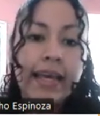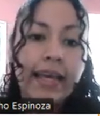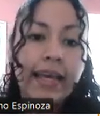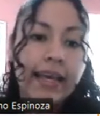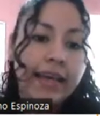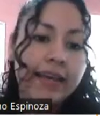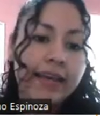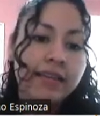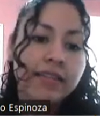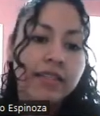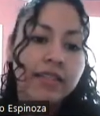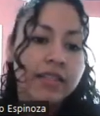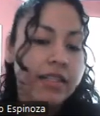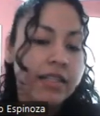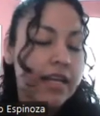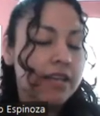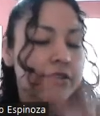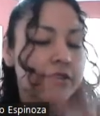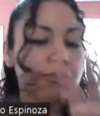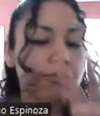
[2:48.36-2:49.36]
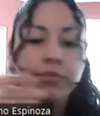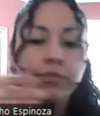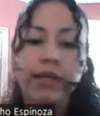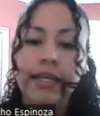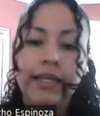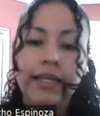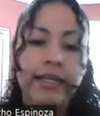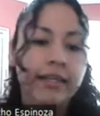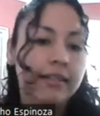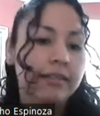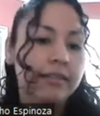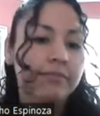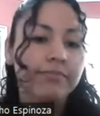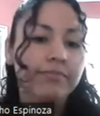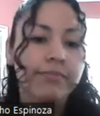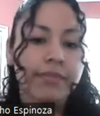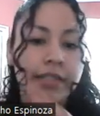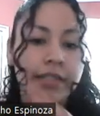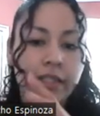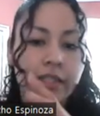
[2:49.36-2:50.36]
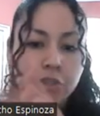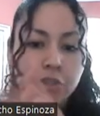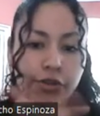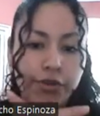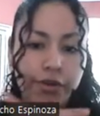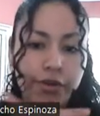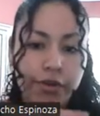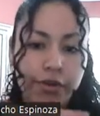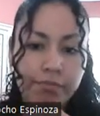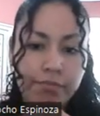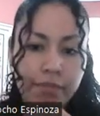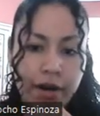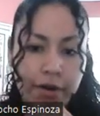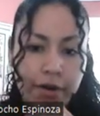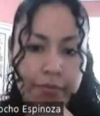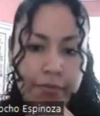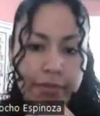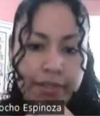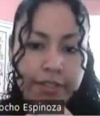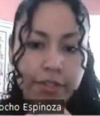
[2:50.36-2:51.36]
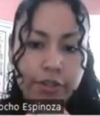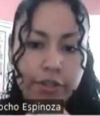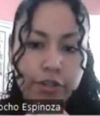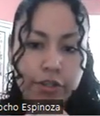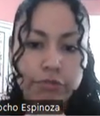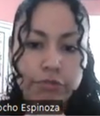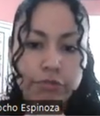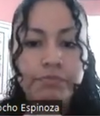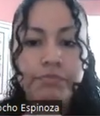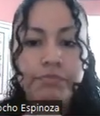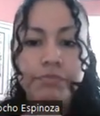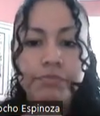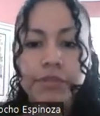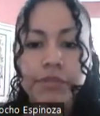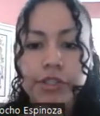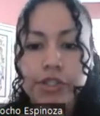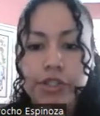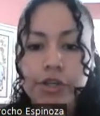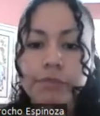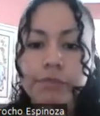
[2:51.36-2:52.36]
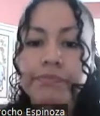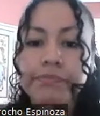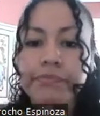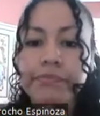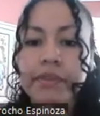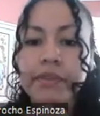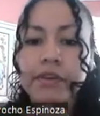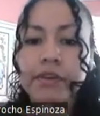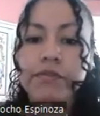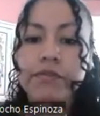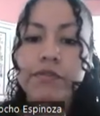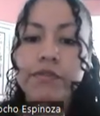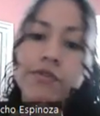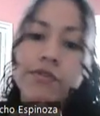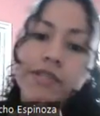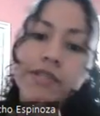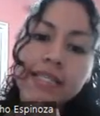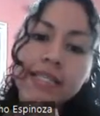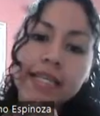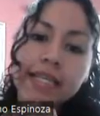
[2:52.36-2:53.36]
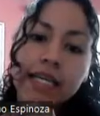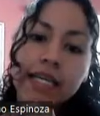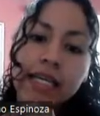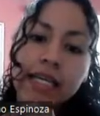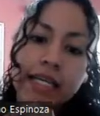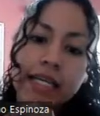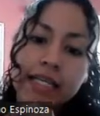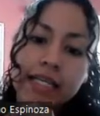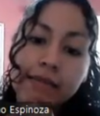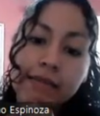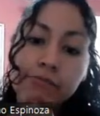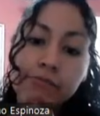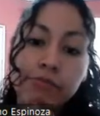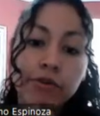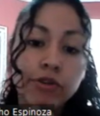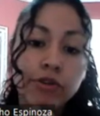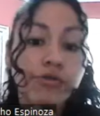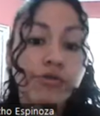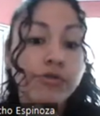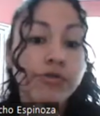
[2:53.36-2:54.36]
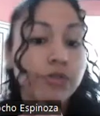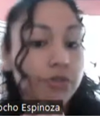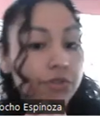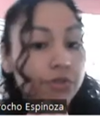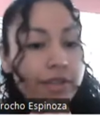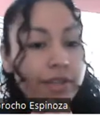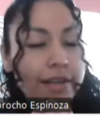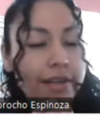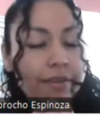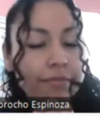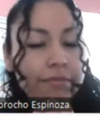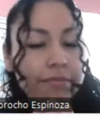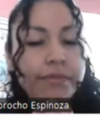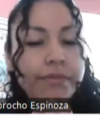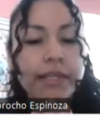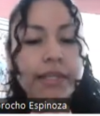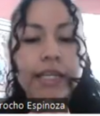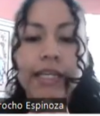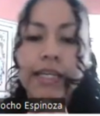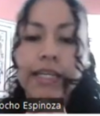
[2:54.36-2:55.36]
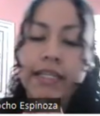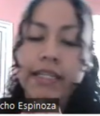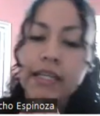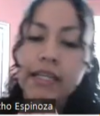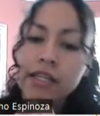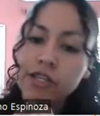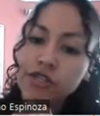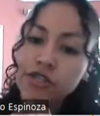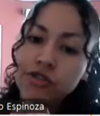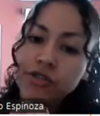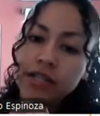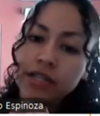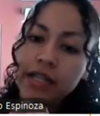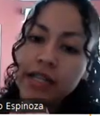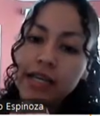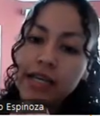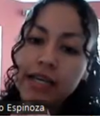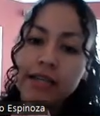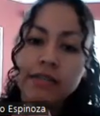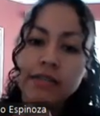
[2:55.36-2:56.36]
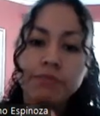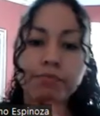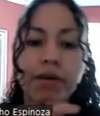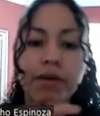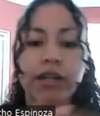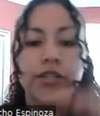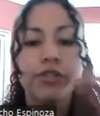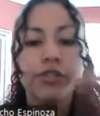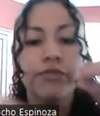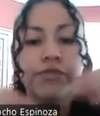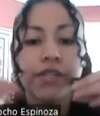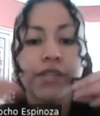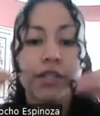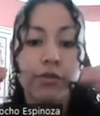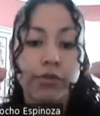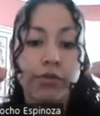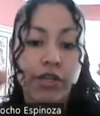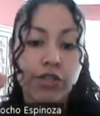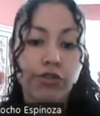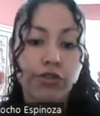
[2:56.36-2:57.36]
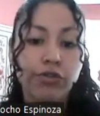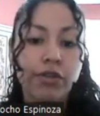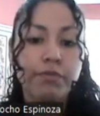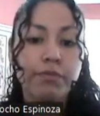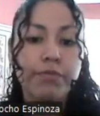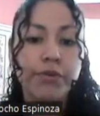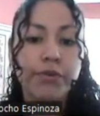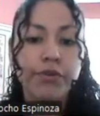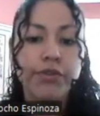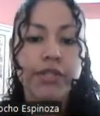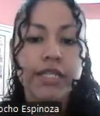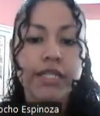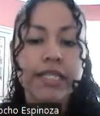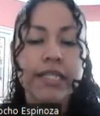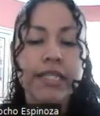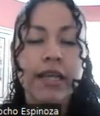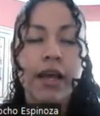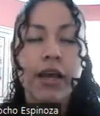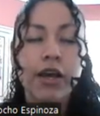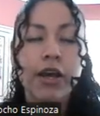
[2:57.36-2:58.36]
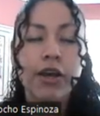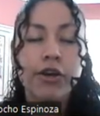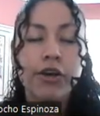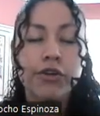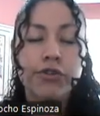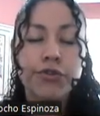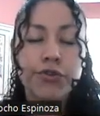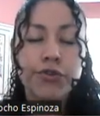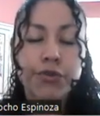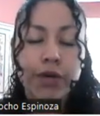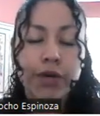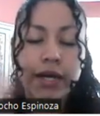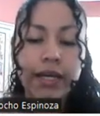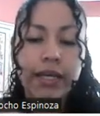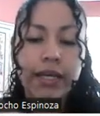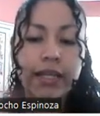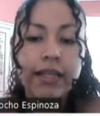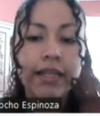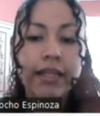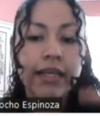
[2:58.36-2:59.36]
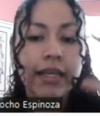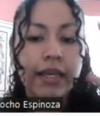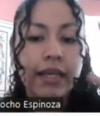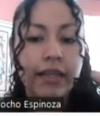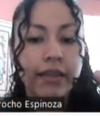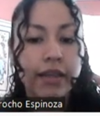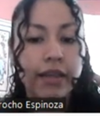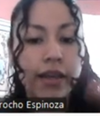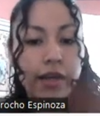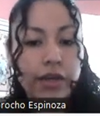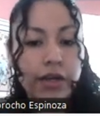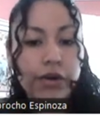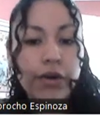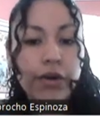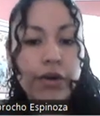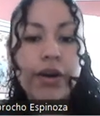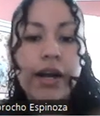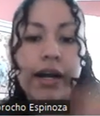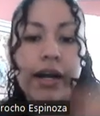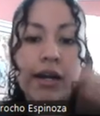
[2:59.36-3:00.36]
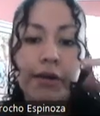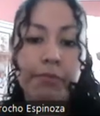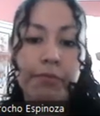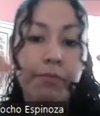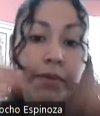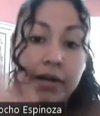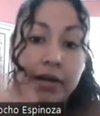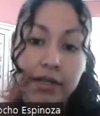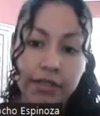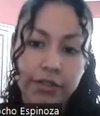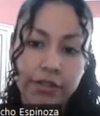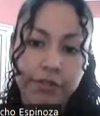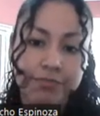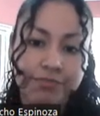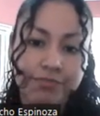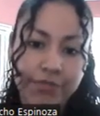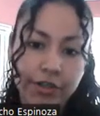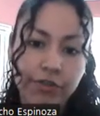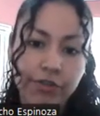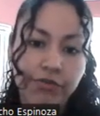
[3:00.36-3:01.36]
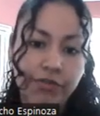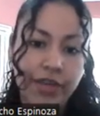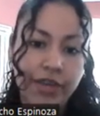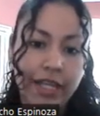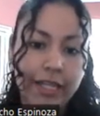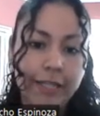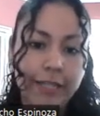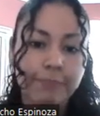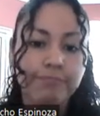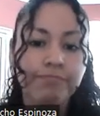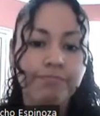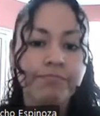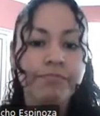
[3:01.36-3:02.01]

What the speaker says: in the classroom and in other environments also. So fluency is a point to consider, and additionally, as part of the educational process, trial and error are part of it.